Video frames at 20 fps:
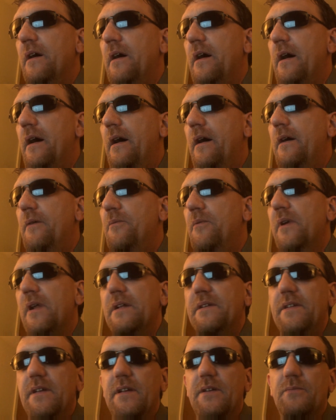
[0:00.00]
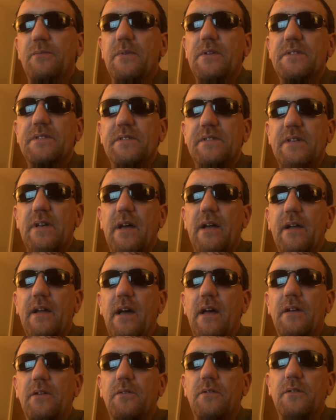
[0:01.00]
what I did was I
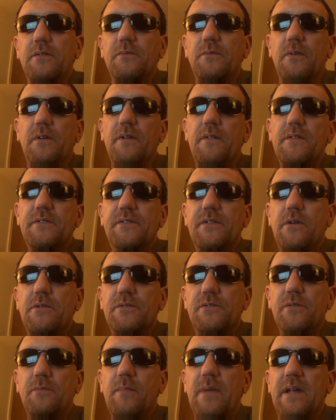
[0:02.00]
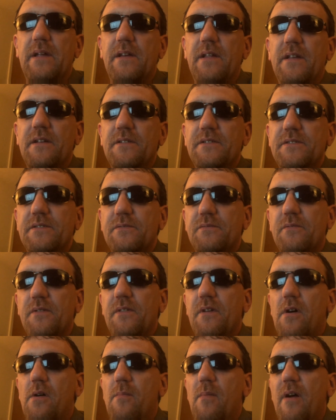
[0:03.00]
got on one of the social medias
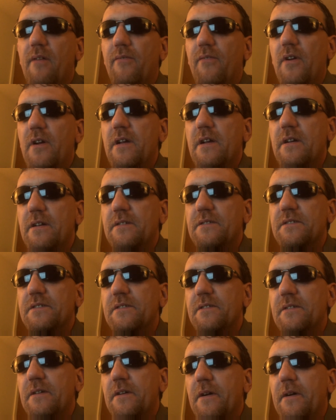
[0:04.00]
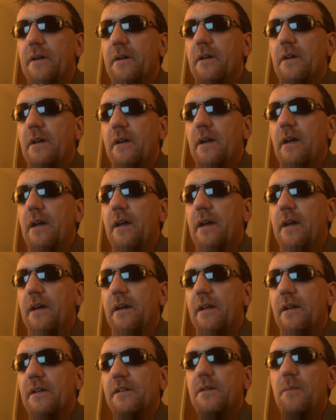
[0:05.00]
with all my friends
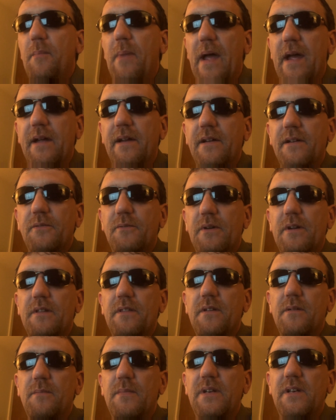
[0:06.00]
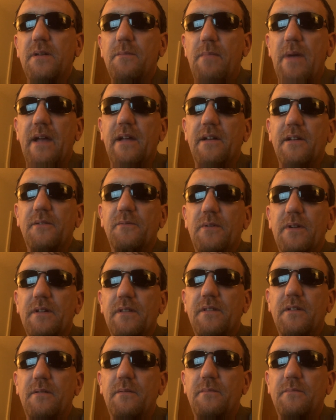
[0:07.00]
and I debated with them and debated
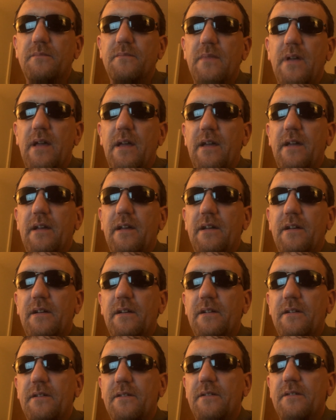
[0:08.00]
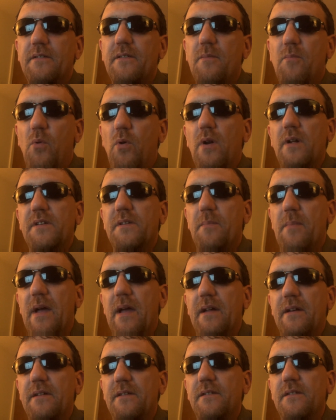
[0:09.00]
with them. And the more I
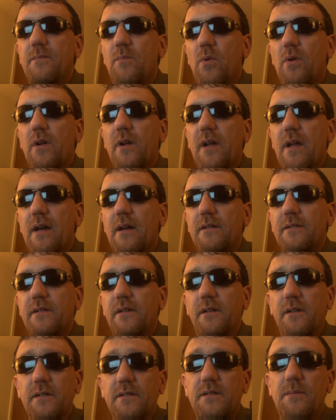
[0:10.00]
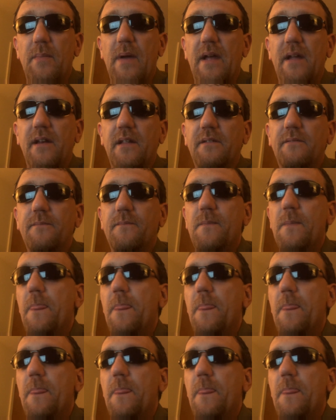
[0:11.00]
debated, the more I got good at debating.